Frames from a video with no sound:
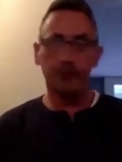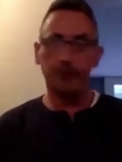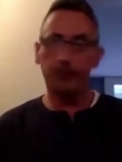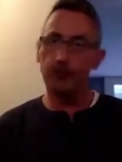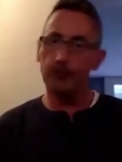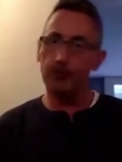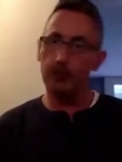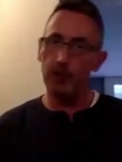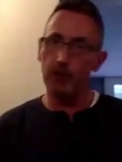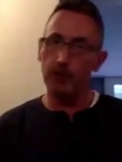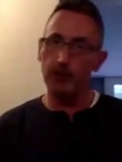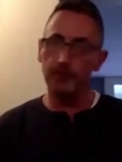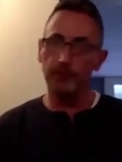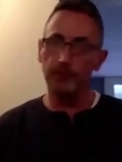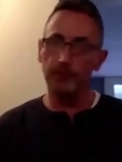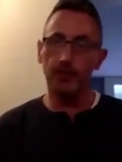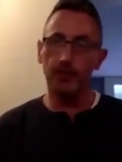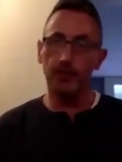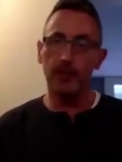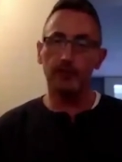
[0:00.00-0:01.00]
a few times
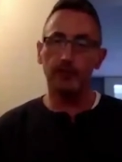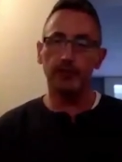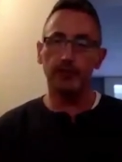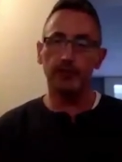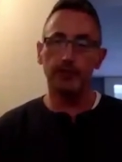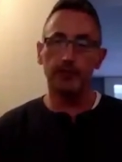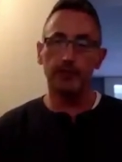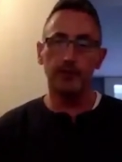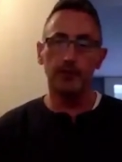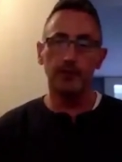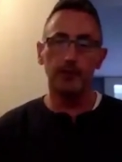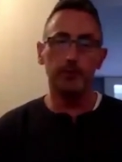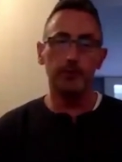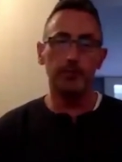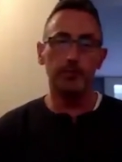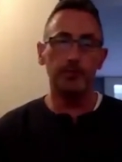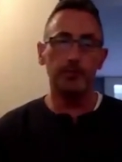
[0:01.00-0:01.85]
is that actually the, the,